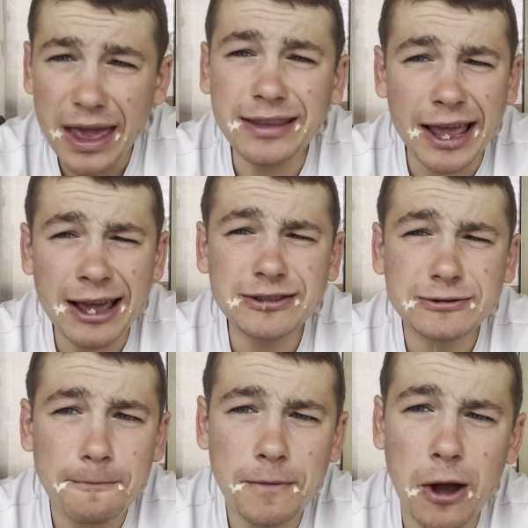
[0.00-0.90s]

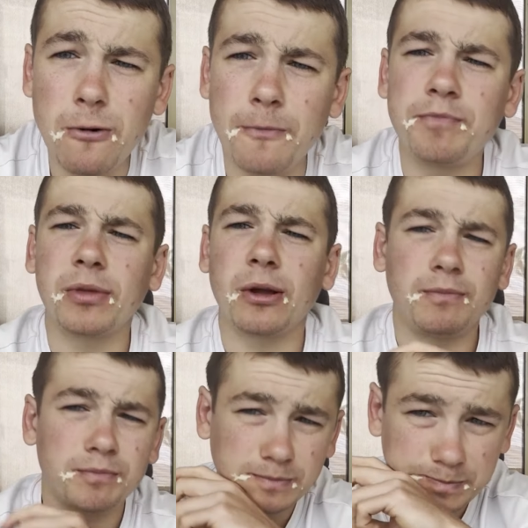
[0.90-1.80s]
taste? No.
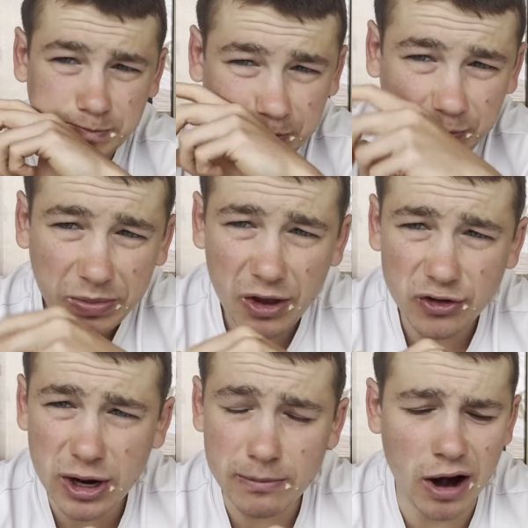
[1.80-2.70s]

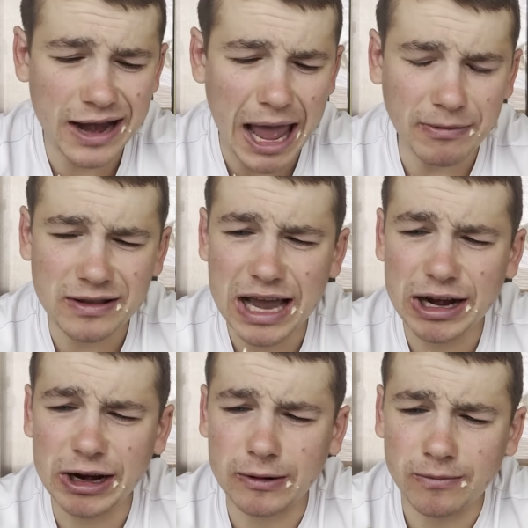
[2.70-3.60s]
Should have brought napkins out
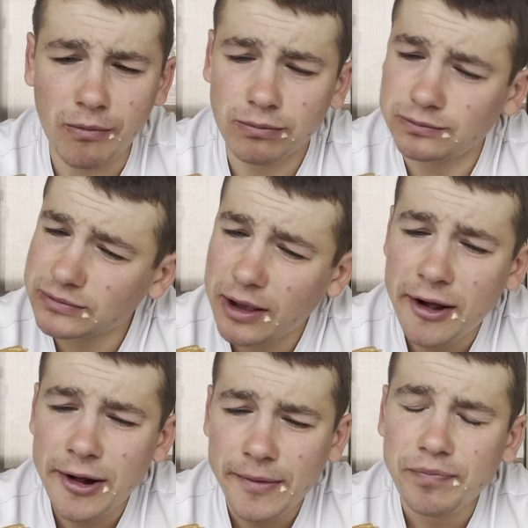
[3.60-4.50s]
here.
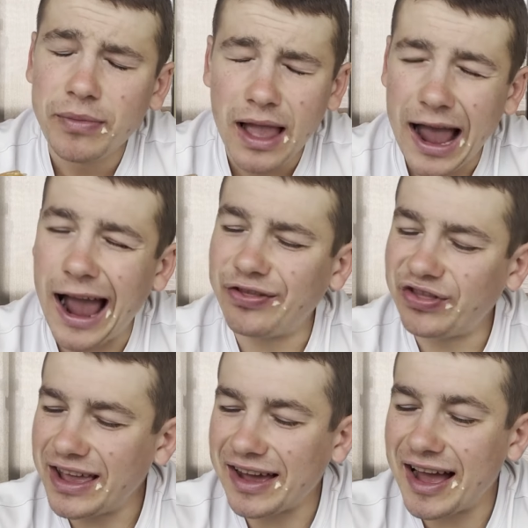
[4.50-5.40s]
I
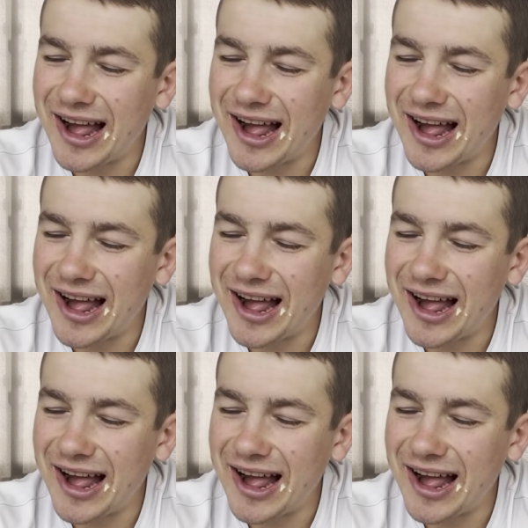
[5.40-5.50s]
think